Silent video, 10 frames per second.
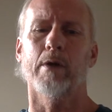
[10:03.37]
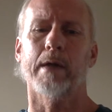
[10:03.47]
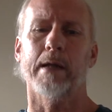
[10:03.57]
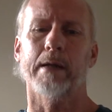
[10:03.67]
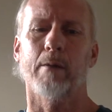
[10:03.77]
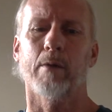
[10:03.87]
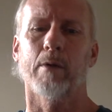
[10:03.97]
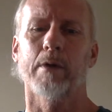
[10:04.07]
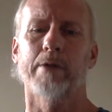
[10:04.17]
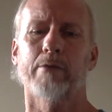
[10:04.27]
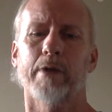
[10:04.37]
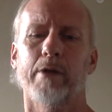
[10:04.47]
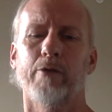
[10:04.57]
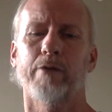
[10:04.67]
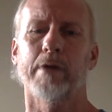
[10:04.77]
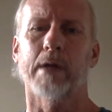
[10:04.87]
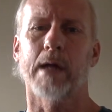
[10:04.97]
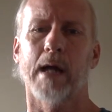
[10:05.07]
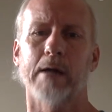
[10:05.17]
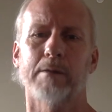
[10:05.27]
to look at it, that we're literally using the
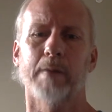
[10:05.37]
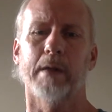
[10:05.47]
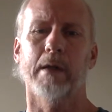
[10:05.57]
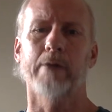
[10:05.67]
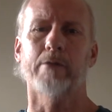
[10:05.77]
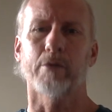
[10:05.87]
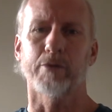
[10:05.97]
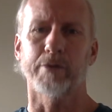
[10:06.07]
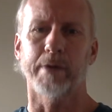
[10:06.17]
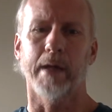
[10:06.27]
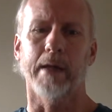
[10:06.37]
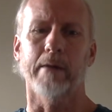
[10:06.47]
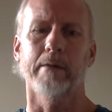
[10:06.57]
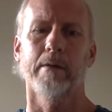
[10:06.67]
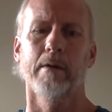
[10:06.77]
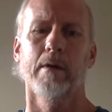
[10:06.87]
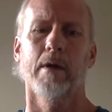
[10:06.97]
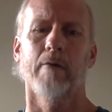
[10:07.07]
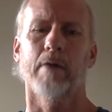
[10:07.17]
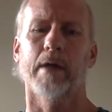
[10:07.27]
cosmic interstate
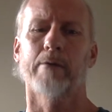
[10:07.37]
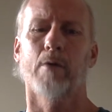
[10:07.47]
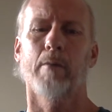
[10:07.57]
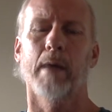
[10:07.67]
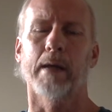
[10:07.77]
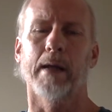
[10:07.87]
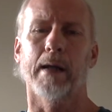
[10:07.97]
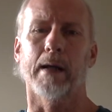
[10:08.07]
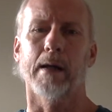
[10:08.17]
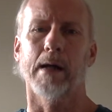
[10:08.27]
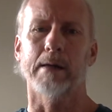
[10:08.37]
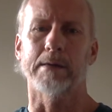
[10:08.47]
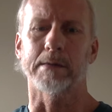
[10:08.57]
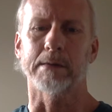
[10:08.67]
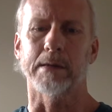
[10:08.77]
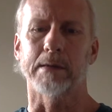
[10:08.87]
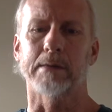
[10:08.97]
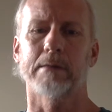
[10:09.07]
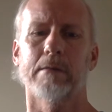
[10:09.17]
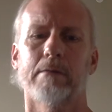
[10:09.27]
of electromagnetic
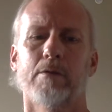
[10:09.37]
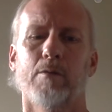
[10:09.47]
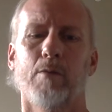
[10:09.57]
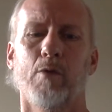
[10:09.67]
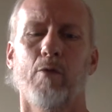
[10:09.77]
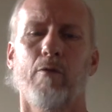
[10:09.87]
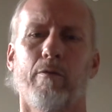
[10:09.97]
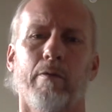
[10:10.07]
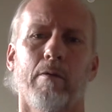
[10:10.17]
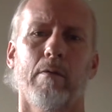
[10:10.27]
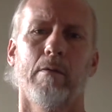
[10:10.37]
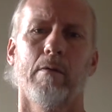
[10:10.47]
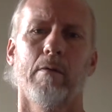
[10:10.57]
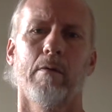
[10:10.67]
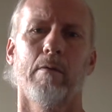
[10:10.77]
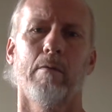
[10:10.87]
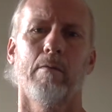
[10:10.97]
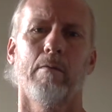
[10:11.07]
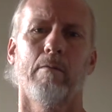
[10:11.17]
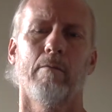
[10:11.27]
consciousness to move
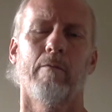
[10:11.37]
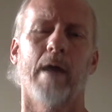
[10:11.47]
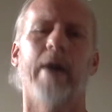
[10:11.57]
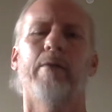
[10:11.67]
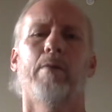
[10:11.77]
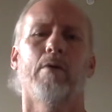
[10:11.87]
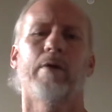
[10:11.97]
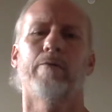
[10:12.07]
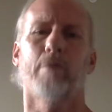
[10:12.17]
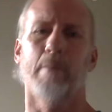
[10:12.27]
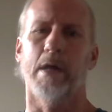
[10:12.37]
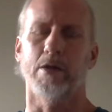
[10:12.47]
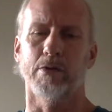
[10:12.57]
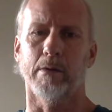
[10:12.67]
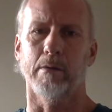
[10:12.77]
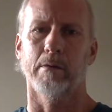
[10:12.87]
valuable information.